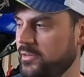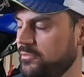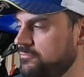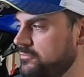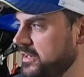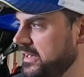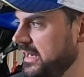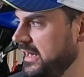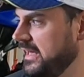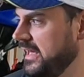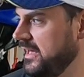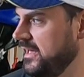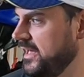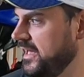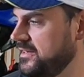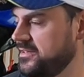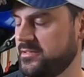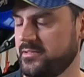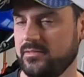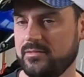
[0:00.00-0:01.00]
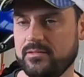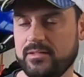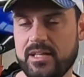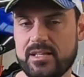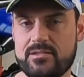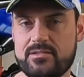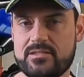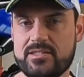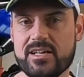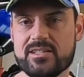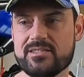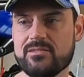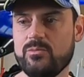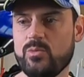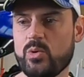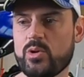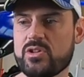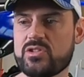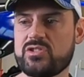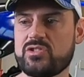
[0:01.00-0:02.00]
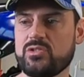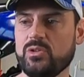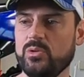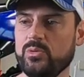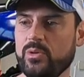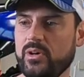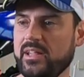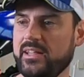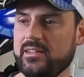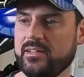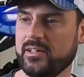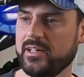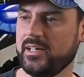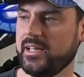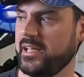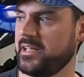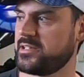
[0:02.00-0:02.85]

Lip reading: It really, it doesn't want to stall either.